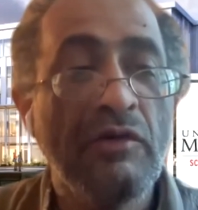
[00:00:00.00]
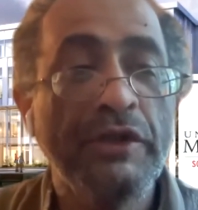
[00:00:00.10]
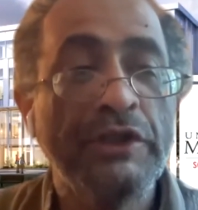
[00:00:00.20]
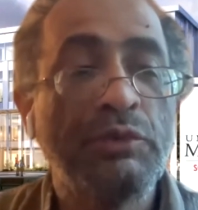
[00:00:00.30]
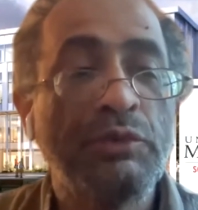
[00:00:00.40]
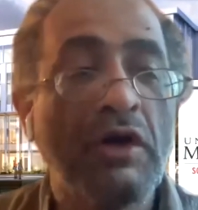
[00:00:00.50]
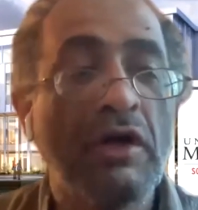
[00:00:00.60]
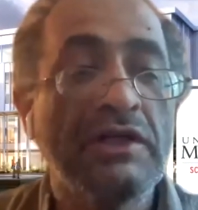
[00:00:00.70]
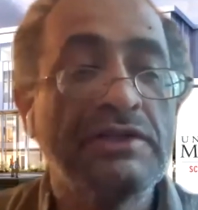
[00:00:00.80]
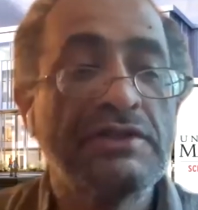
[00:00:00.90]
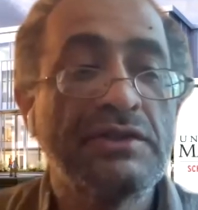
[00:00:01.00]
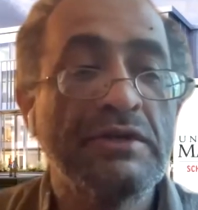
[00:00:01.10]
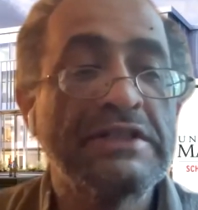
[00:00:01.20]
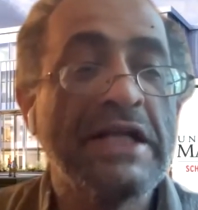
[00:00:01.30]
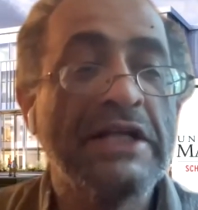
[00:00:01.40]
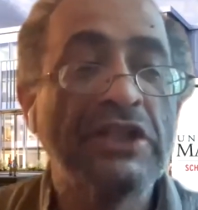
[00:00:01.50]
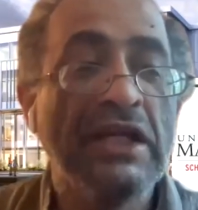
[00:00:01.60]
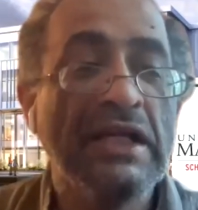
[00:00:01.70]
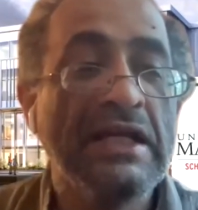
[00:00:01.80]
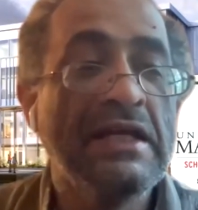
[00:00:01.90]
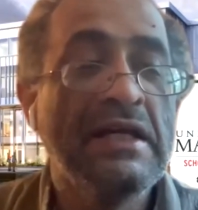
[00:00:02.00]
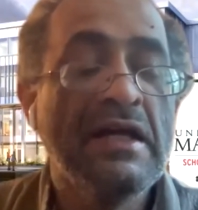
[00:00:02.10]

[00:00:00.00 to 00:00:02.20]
which was to essentially